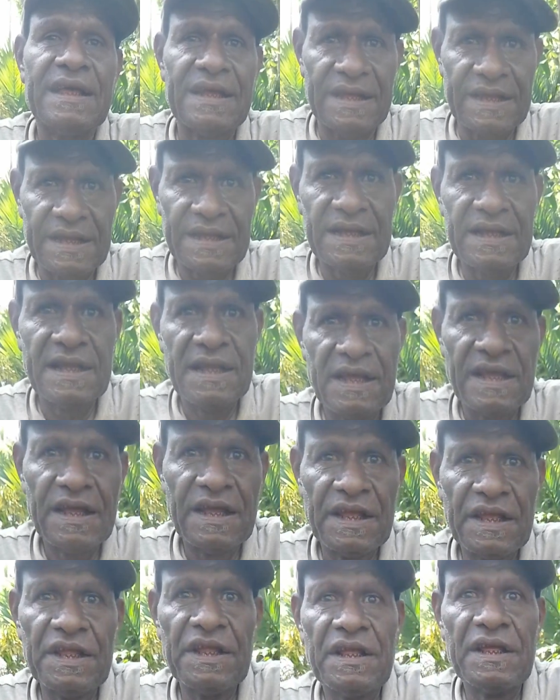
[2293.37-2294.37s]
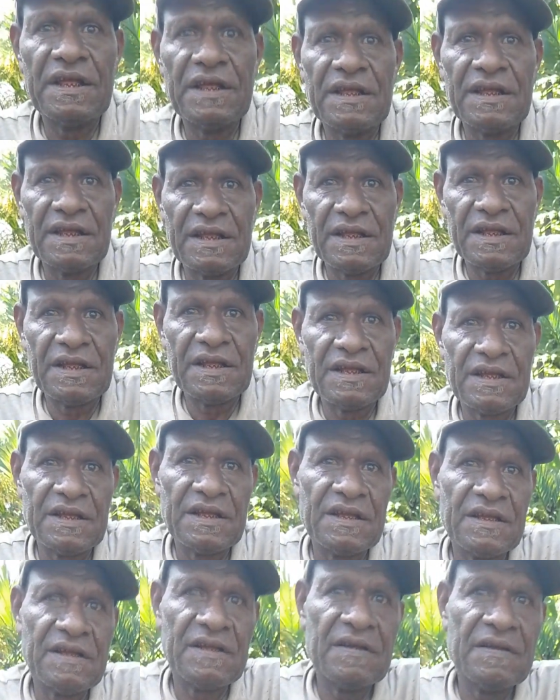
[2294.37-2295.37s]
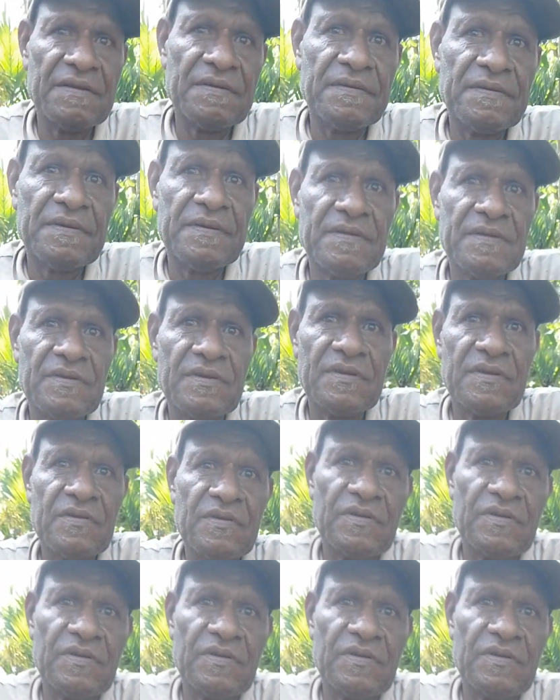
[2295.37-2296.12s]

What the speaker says: They call that special place what? House boys?